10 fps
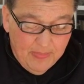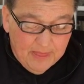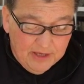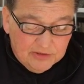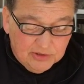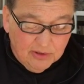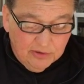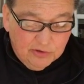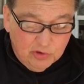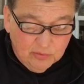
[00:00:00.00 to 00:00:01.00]
These are
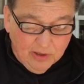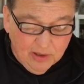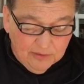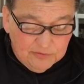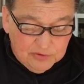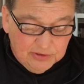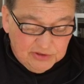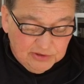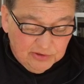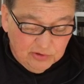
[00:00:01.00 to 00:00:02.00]
the two olive
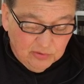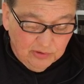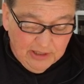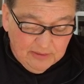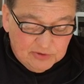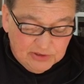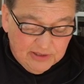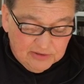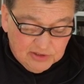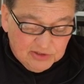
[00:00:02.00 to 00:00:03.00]
trees and the two
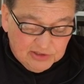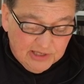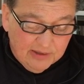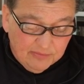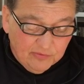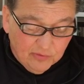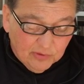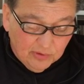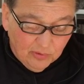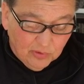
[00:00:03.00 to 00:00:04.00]
lampstands that stand before
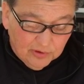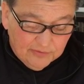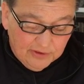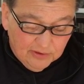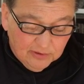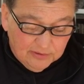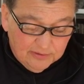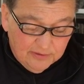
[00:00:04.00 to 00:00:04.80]
the Lord of the earth.